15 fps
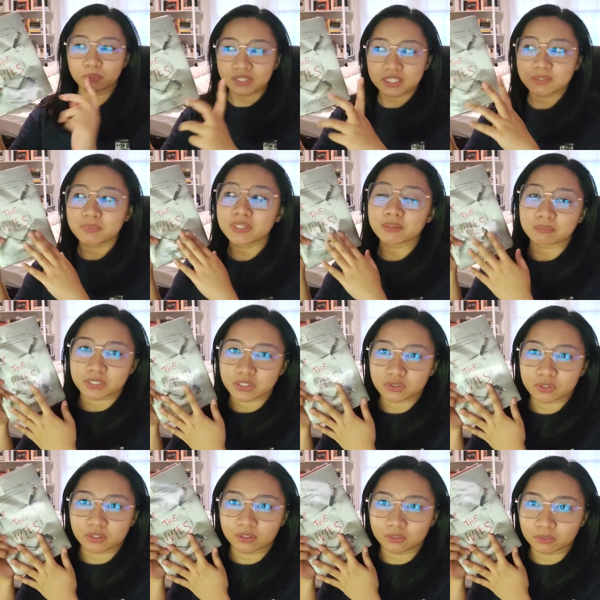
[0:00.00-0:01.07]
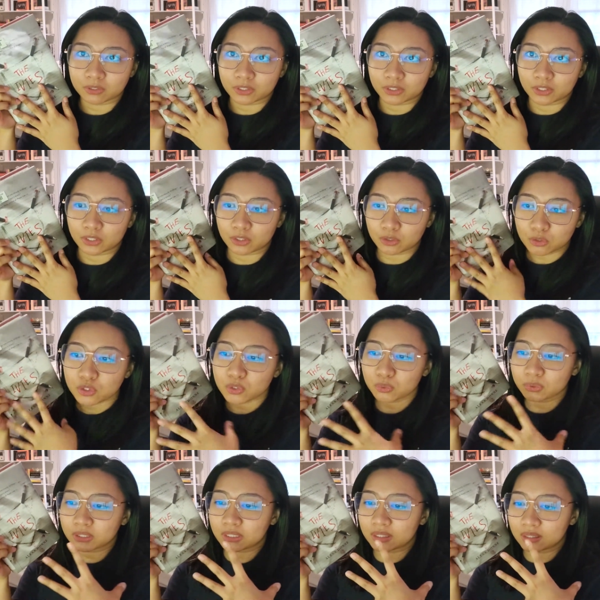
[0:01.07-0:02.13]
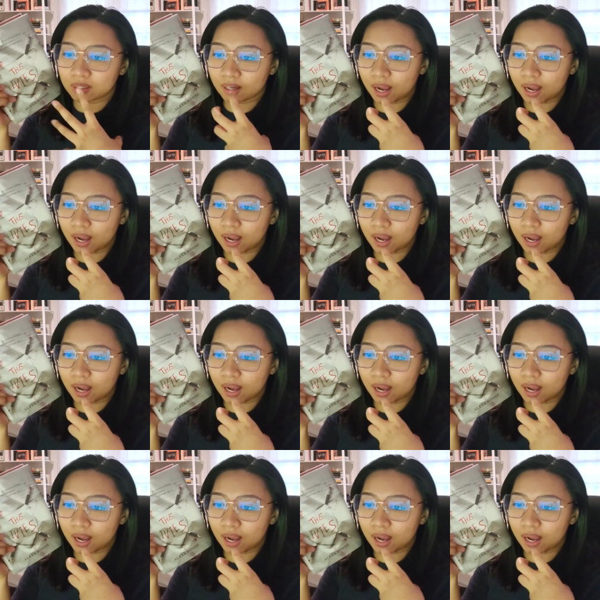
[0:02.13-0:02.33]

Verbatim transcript: With this being a mystery thriller, usually